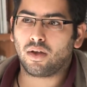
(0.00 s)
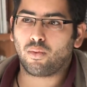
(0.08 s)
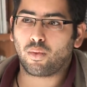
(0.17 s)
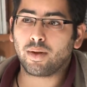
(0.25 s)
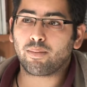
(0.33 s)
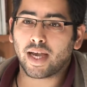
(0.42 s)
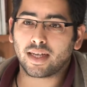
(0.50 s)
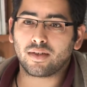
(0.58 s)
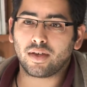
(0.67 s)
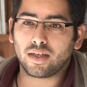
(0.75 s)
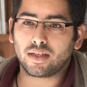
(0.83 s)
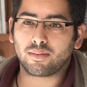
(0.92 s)
went back
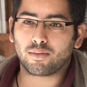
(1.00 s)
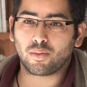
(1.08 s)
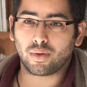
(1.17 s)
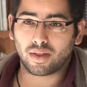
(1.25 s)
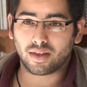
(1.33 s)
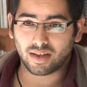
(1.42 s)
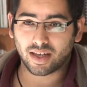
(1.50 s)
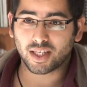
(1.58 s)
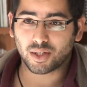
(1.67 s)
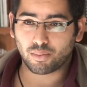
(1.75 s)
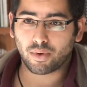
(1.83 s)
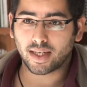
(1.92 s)
to Egypt with the
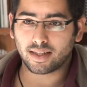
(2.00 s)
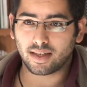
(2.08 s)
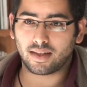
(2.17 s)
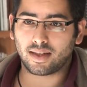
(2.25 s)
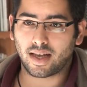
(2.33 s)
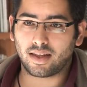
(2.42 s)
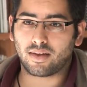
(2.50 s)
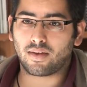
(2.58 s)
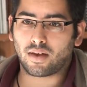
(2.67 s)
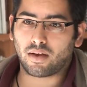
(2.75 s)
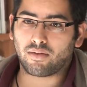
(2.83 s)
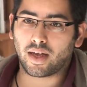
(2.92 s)
express intent
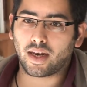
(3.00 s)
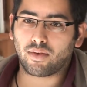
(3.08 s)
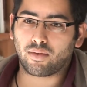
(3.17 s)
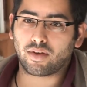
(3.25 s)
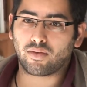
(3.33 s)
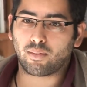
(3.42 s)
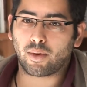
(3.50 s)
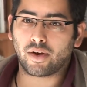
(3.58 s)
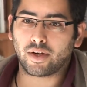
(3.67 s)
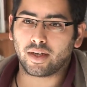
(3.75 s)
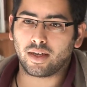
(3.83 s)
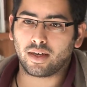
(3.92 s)
of getting rid of the
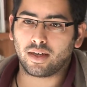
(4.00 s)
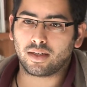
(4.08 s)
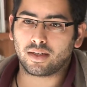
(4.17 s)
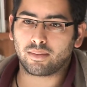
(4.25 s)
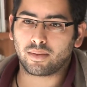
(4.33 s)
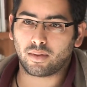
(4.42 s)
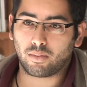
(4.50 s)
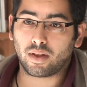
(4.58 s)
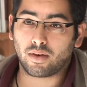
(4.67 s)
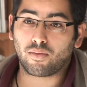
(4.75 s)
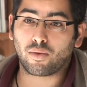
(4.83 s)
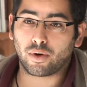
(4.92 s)
monarchy in Egypt, and
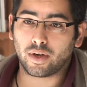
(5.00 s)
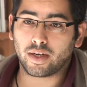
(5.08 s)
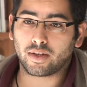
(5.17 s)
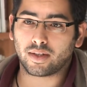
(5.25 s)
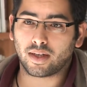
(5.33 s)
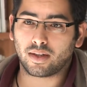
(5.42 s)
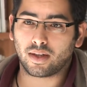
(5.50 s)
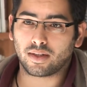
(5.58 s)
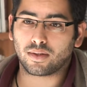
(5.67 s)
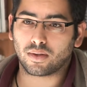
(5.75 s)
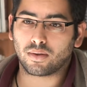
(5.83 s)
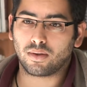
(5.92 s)
within 4 years had
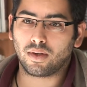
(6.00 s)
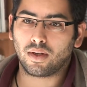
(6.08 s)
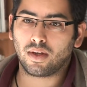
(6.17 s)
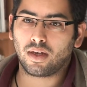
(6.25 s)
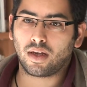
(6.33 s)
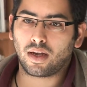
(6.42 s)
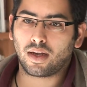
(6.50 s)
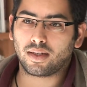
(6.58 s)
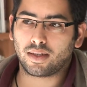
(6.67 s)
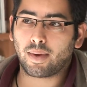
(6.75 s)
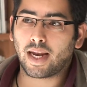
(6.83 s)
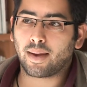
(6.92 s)
done so. And
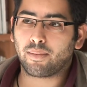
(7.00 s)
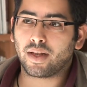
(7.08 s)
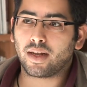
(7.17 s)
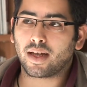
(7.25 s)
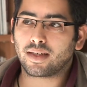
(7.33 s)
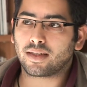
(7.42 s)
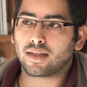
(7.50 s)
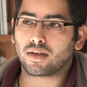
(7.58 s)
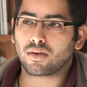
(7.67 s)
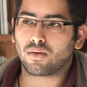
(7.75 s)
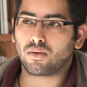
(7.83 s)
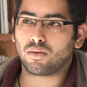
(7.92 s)
Jamal Abdel Nasser,
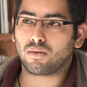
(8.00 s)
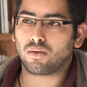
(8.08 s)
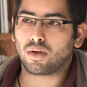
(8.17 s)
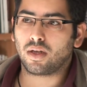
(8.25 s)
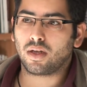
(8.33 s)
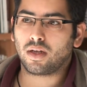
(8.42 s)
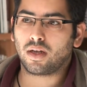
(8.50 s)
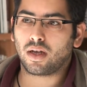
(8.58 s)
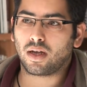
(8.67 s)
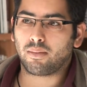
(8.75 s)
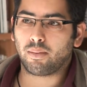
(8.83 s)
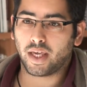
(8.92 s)
who
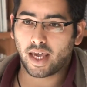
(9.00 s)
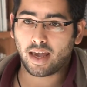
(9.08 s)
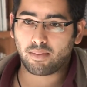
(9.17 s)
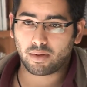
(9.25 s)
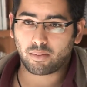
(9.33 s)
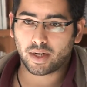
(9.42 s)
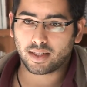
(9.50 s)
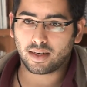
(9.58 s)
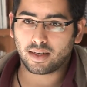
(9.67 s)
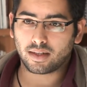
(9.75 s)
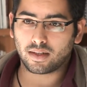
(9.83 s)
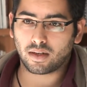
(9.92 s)
became the
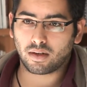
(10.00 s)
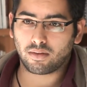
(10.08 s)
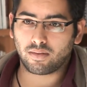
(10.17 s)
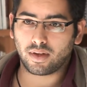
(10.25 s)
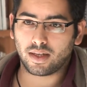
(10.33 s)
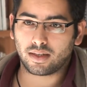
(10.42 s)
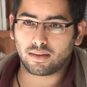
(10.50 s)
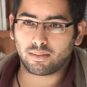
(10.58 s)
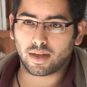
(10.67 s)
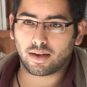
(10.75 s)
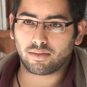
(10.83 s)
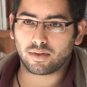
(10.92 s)
president of
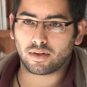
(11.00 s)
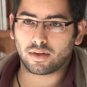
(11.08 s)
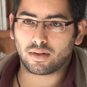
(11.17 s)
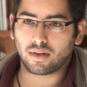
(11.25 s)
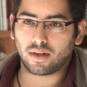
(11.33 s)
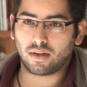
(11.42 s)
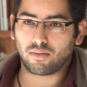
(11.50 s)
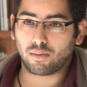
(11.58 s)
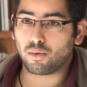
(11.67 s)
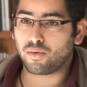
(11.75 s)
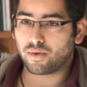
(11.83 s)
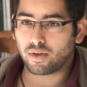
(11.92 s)
Egypt after the
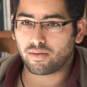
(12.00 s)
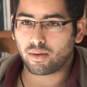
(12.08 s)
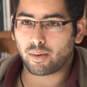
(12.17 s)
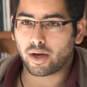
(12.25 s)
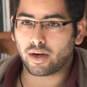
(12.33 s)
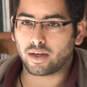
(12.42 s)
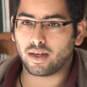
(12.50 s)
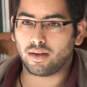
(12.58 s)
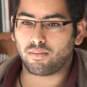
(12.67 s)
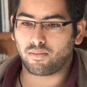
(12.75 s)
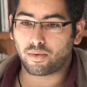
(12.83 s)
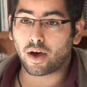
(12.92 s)
removal of the monarchy,
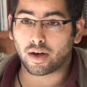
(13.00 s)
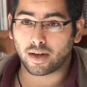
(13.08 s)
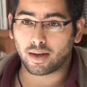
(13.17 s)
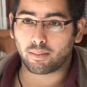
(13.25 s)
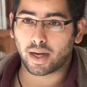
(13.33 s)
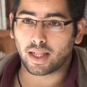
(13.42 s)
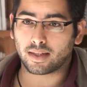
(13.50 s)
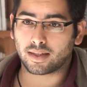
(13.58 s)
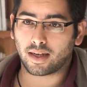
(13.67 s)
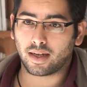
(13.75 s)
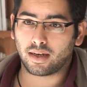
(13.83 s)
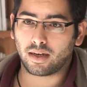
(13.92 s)
fought in
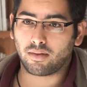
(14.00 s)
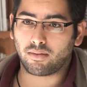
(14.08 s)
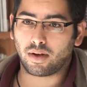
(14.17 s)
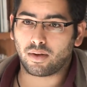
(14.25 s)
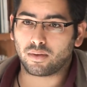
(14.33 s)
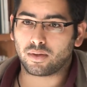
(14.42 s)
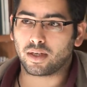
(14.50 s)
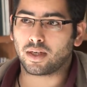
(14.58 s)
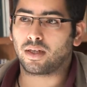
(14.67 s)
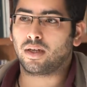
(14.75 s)
Palestine, in Fallujah.